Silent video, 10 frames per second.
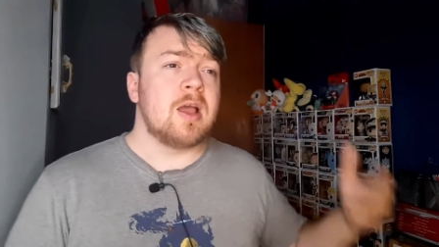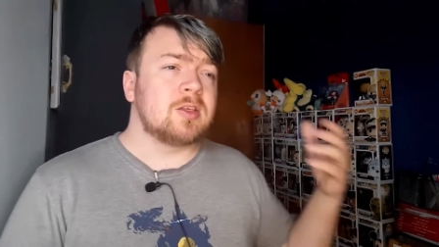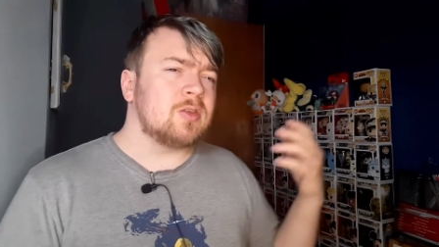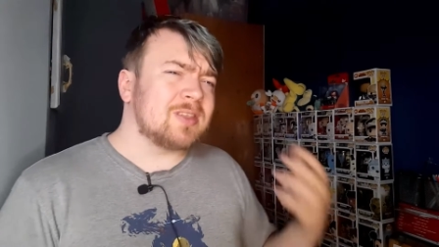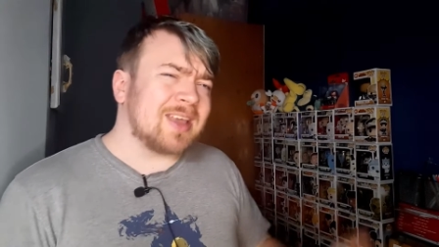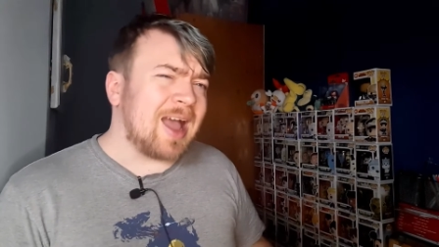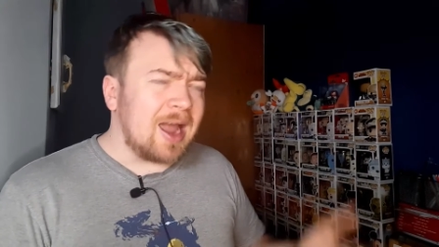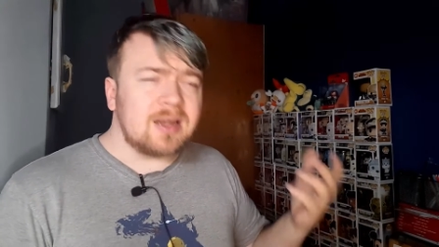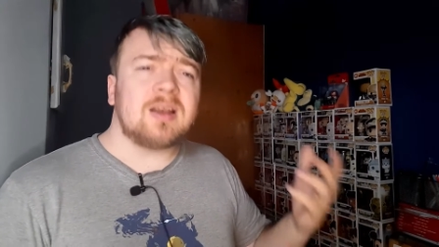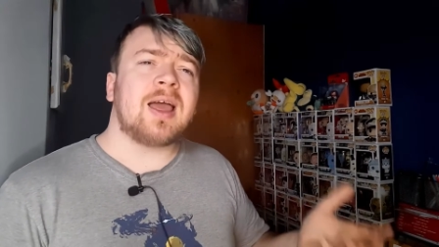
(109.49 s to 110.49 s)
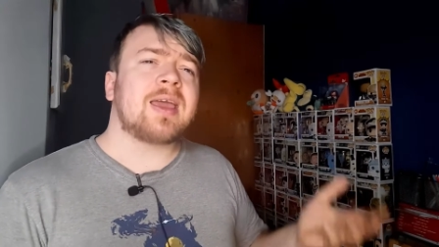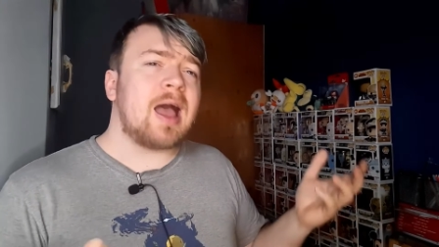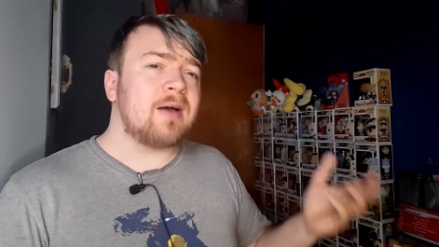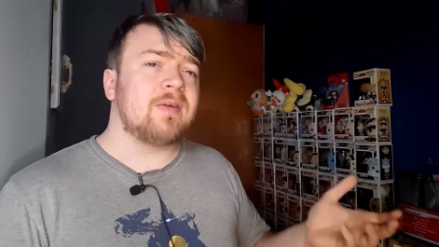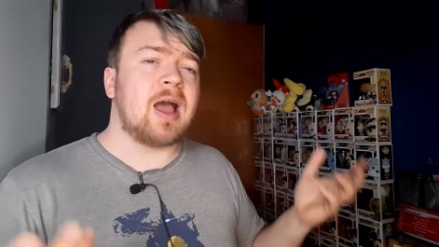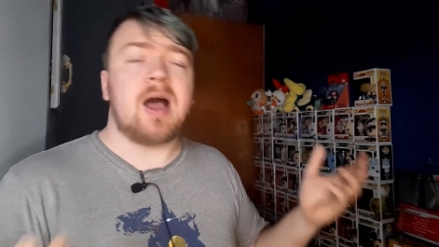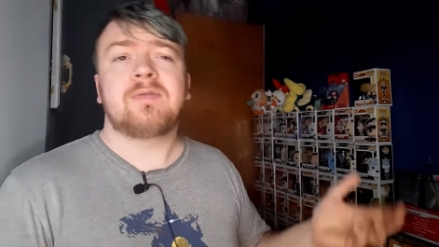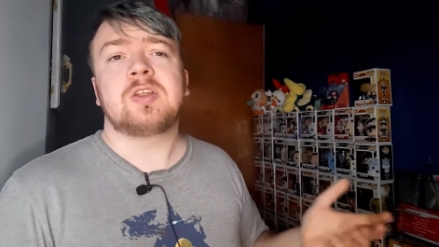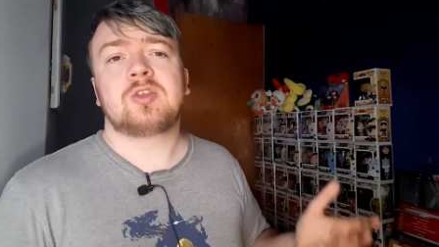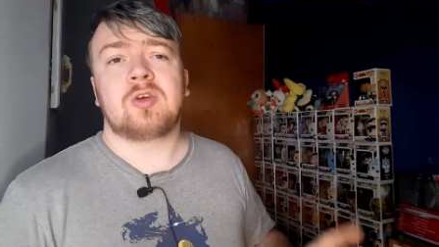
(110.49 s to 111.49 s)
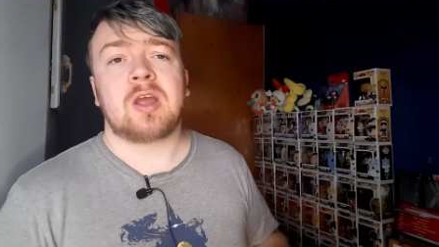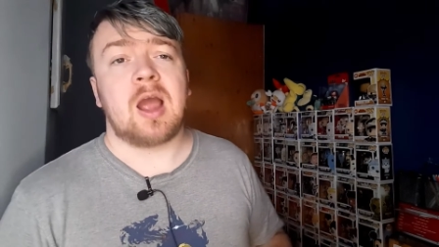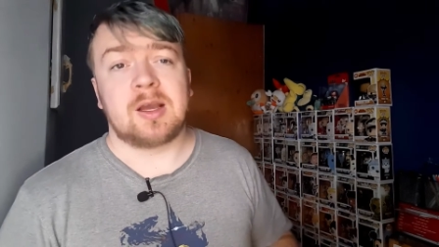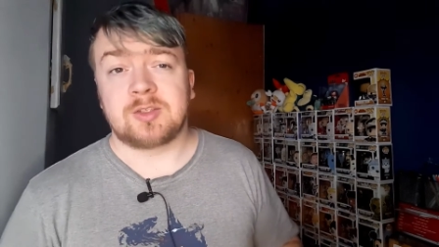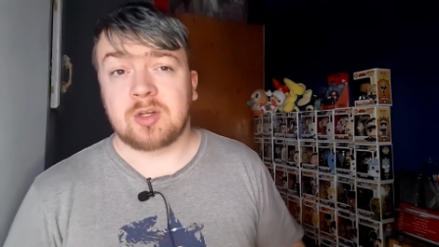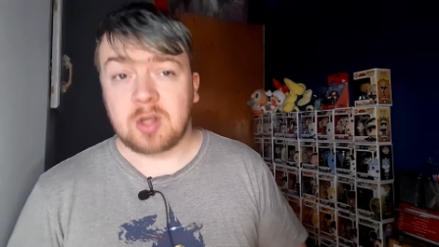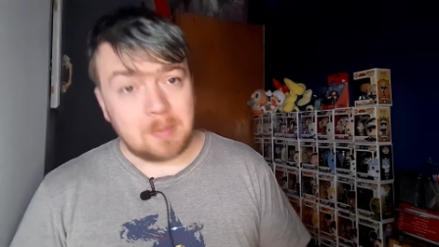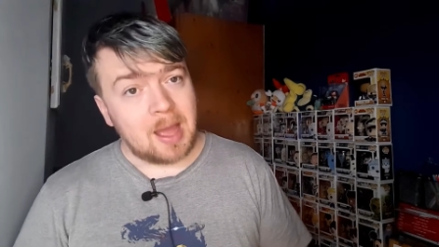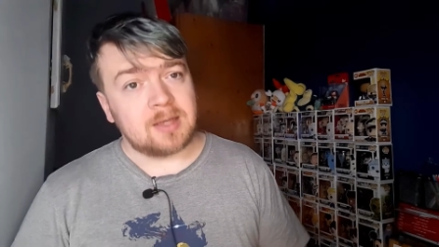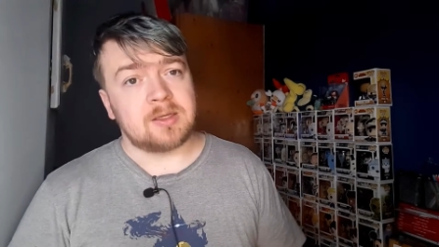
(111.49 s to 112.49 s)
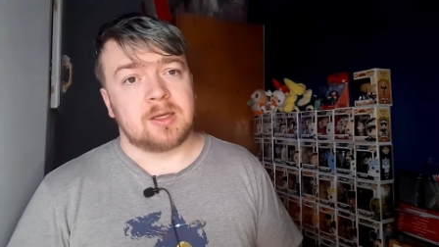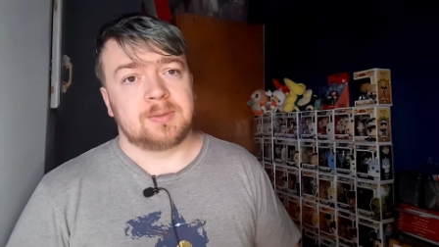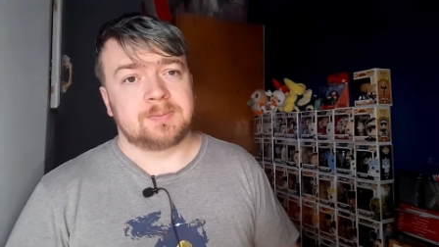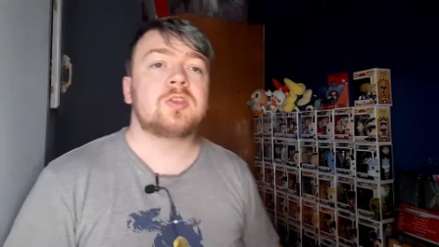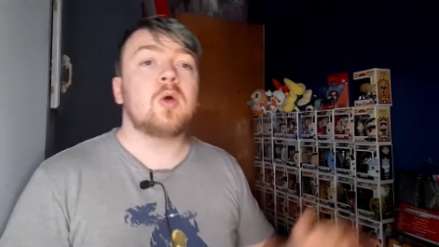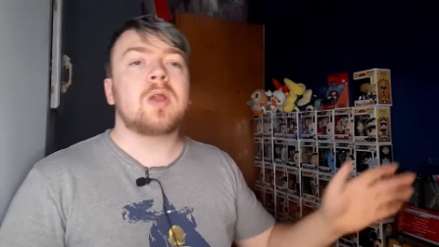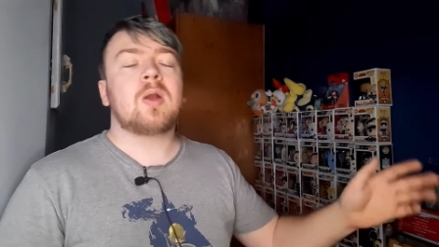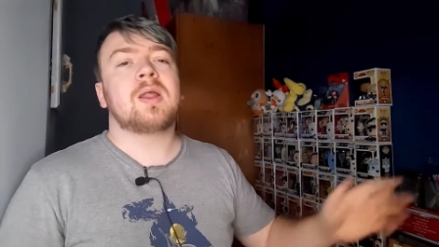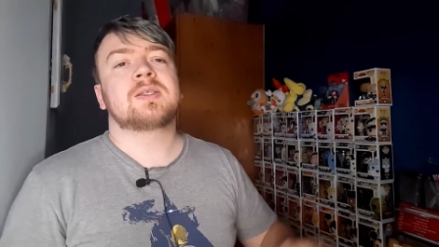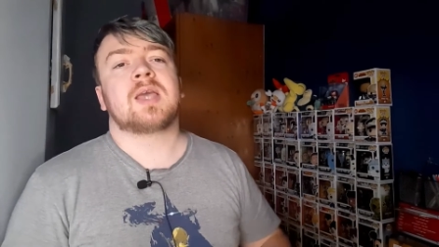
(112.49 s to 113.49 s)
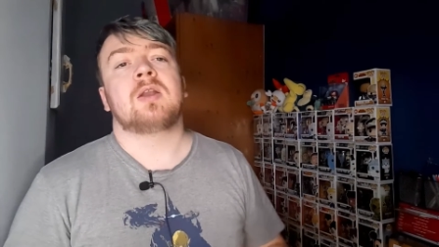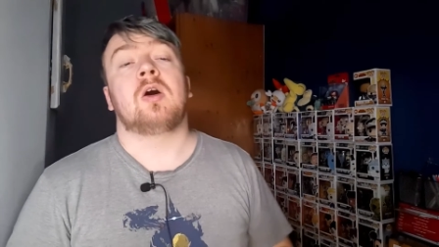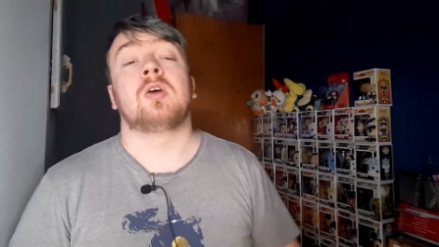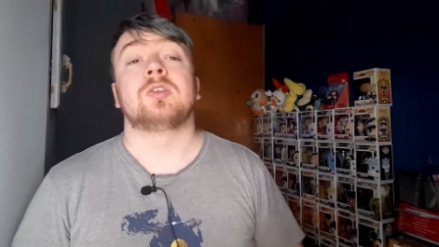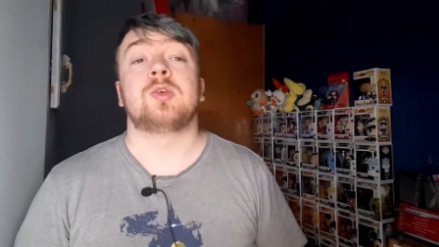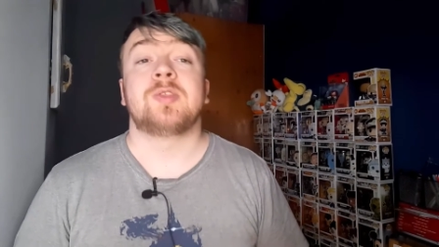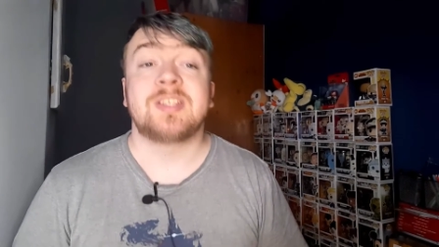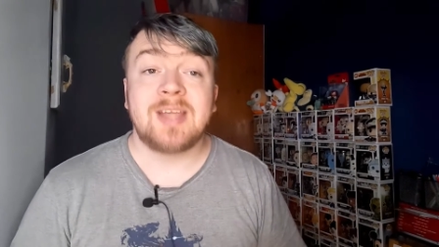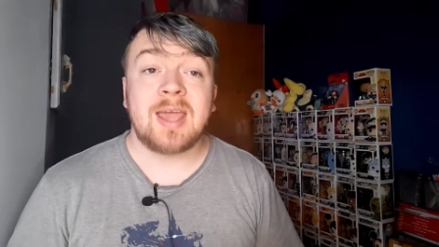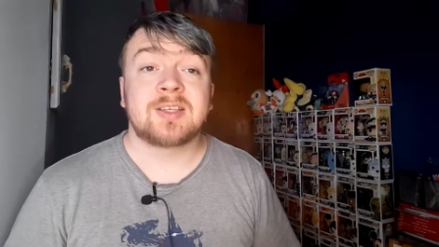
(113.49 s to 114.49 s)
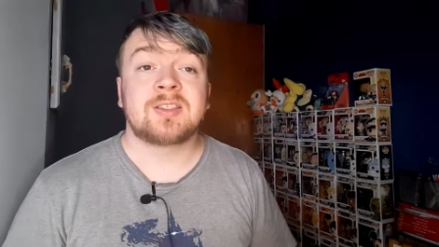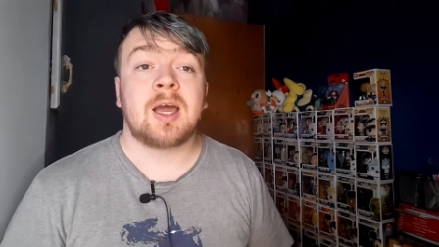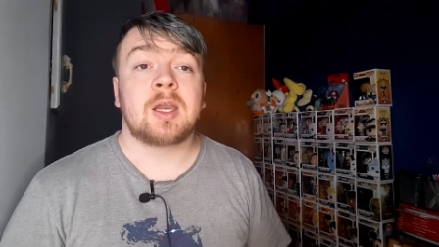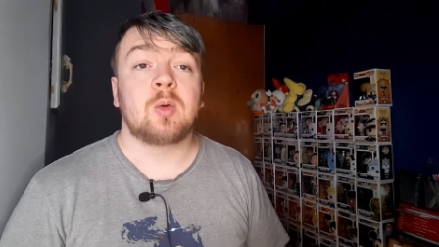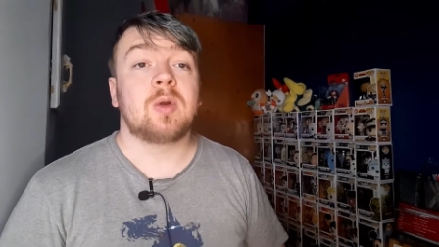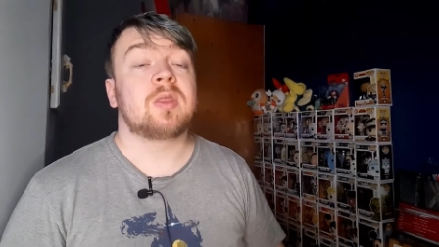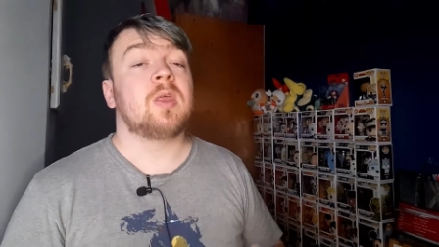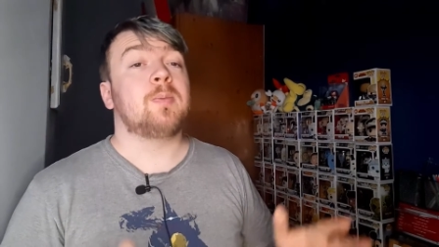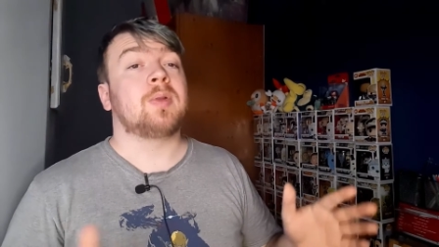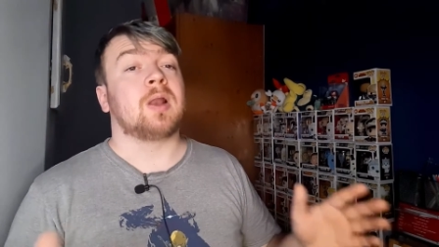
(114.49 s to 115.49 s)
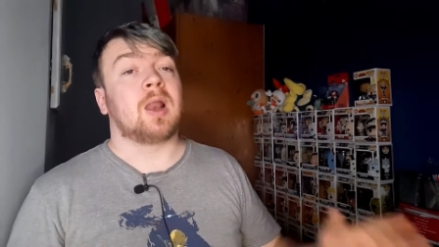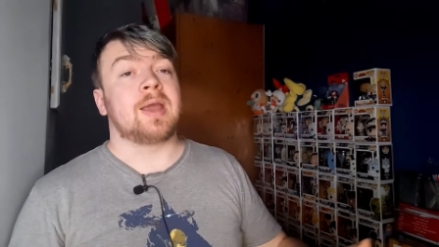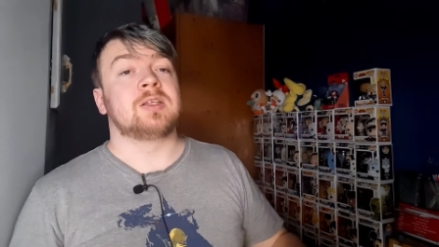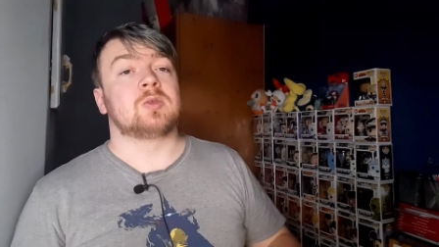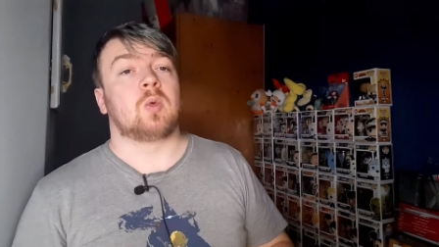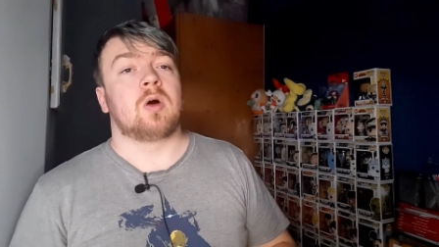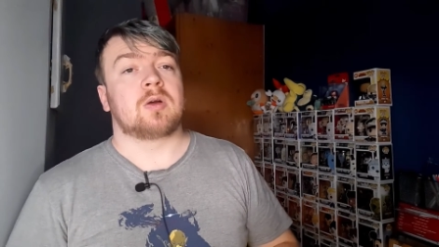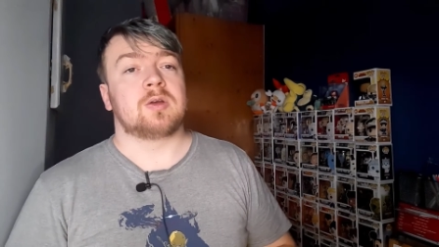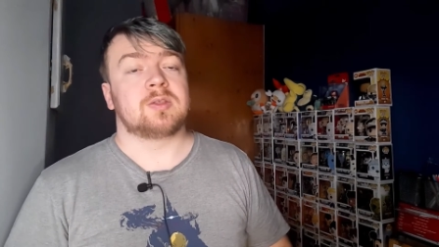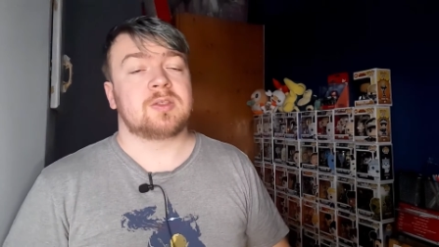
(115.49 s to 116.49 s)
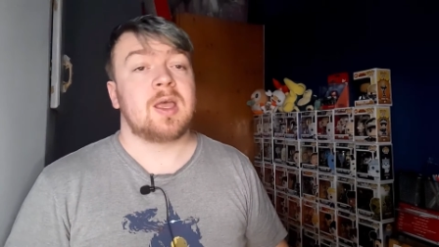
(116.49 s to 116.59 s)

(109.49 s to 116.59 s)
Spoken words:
So it's kind of like having half the trigger as your commander. So now let's get onto the deck, starting with the Planeswalkers.